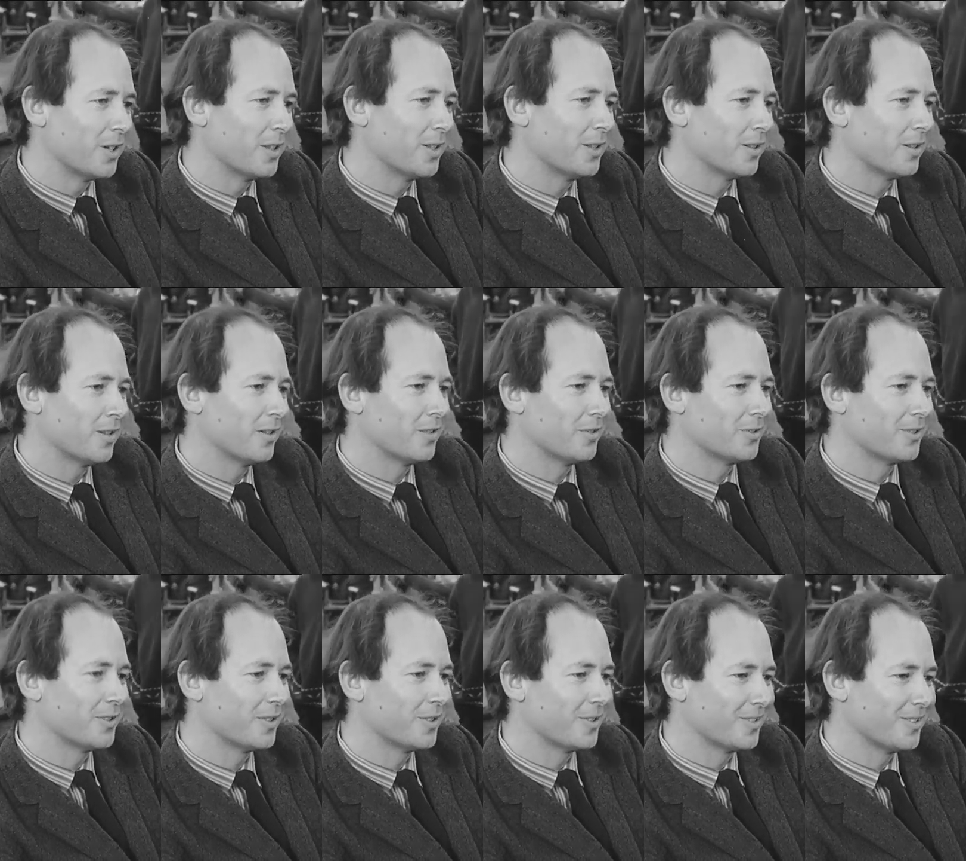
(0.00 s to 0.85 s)
I think
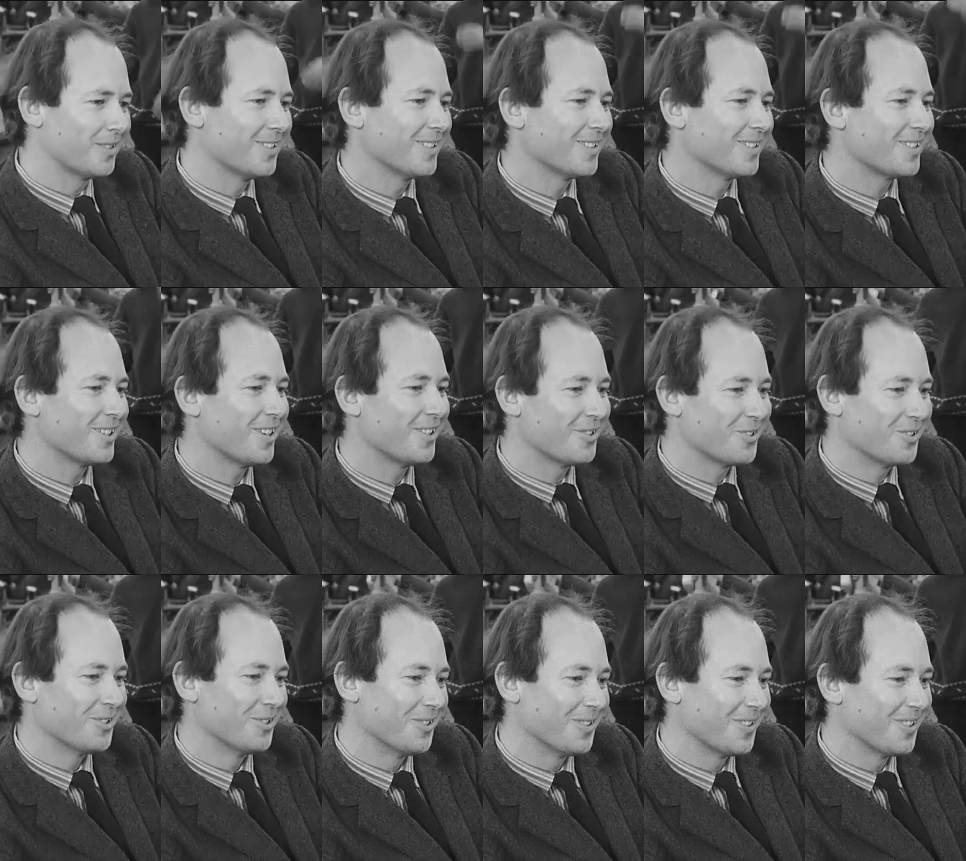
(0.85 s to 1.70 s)
those are the
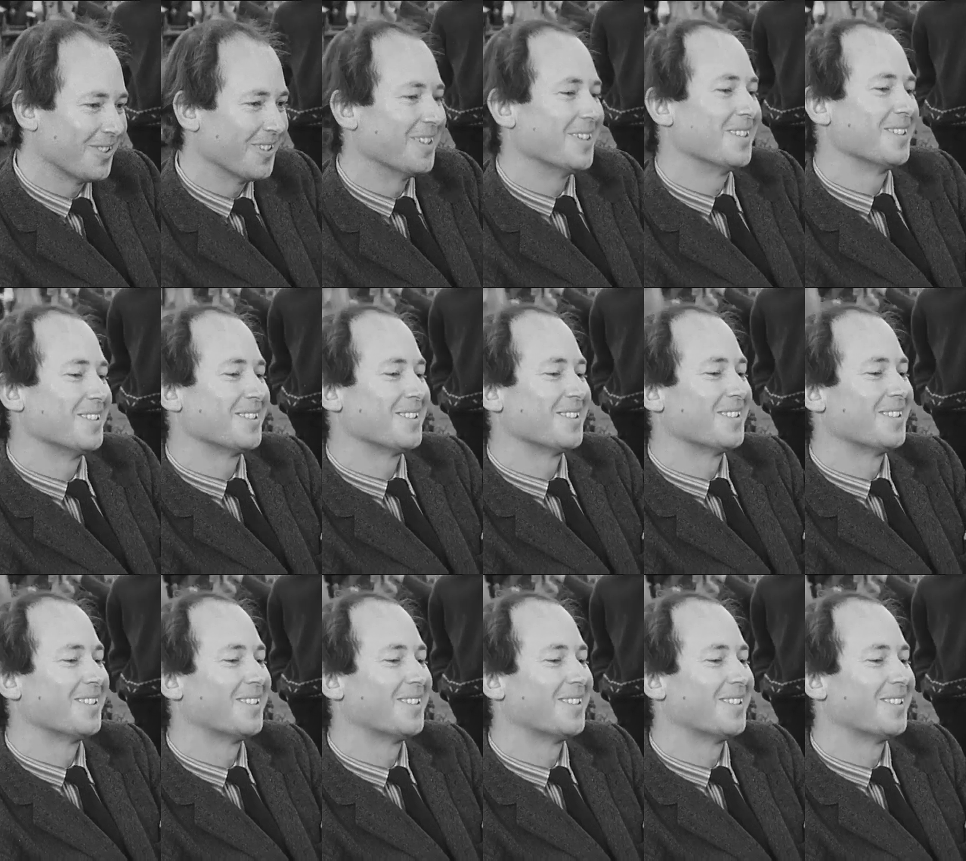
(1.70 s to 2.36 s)
essential things.